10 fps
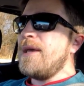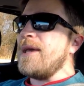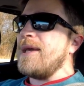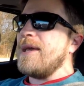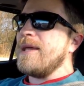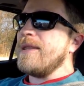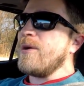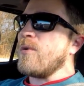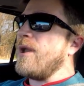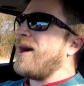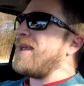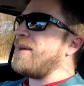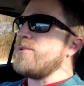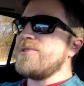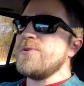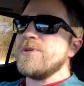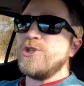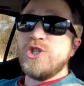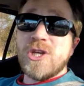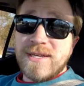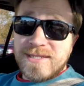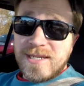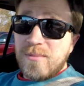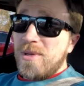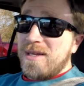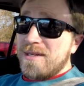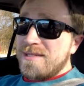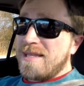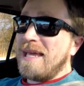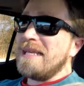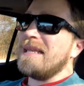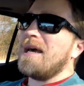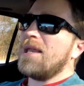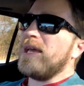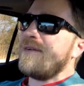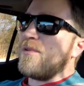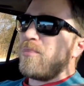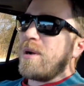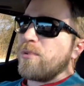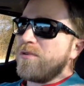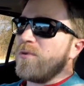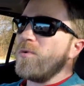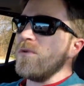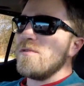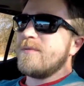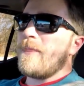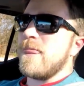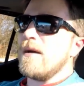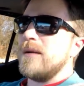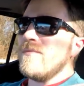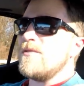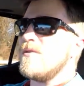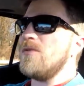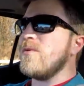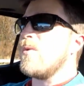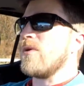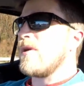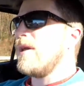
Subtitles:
and they were not able to adjust it because they did not have the proper tools to do the work.